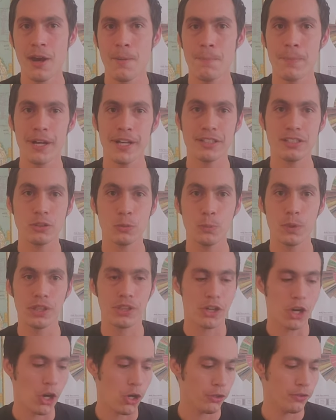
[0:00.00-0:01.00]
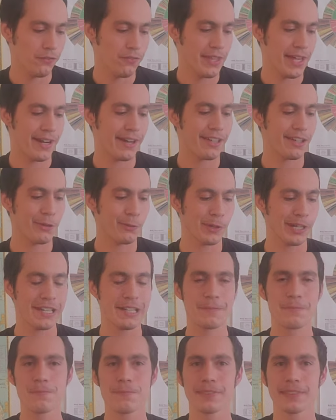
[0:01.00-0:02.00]
But with all of that out of the
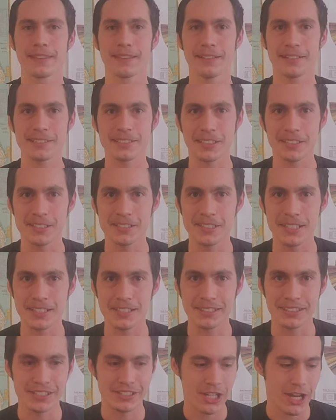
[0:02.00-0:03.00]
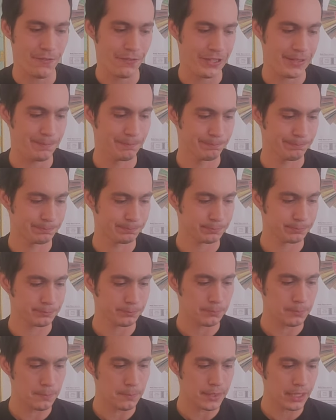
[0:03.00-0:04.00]
way, let's start discussing this coffee.
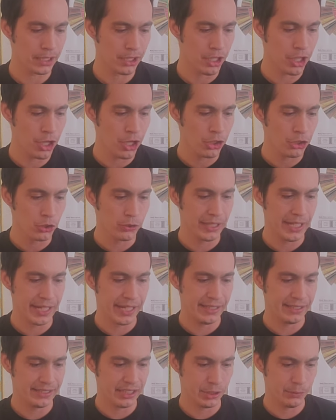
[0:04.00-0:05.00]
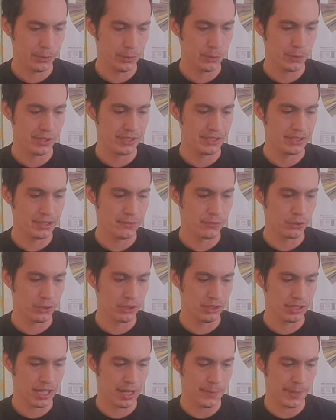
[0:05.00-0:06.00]
So day 18, which was the
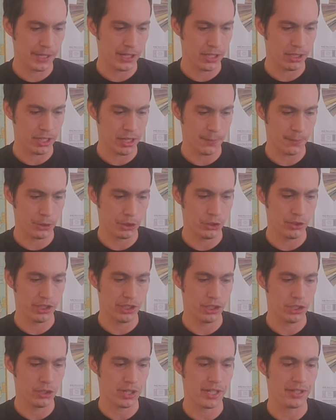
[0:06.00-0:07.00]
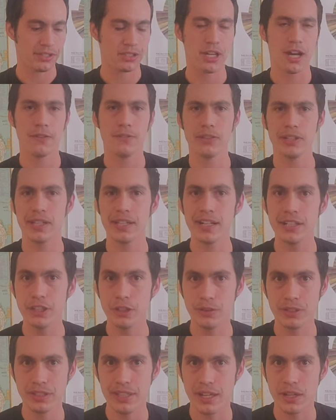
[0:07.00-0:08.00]
first time I got an opportunity to try this coffee, and I
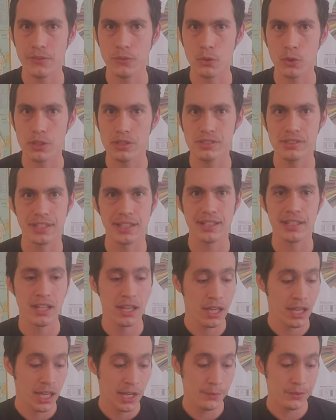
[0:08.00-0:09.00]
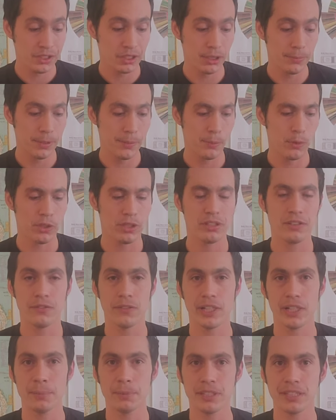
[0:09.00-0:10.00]
noted that, of course, that it was a little bit more
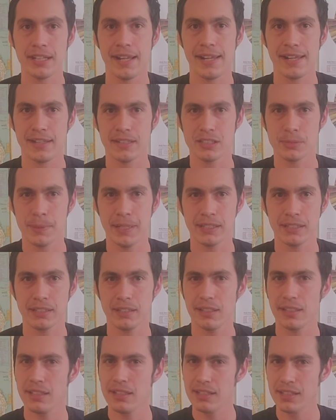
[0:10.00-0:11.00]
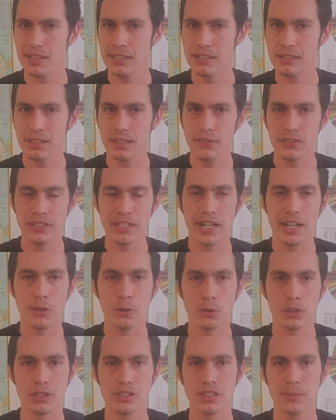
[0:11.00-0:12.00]
developed than I had expected. And again, given that I
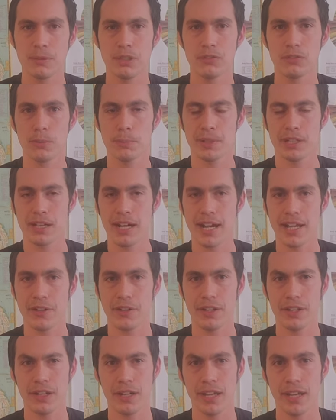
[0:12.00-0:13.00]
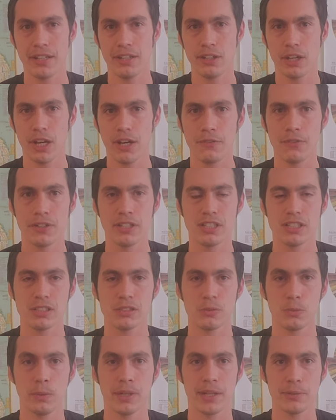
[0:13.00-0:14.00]
ordered something from their higher-end
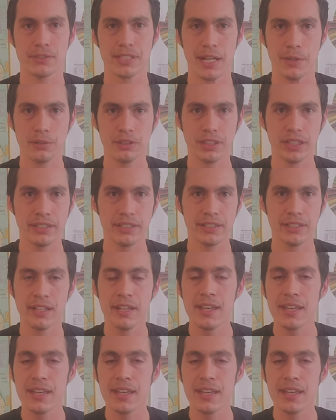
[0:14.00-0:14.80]
offerings when I was out in London,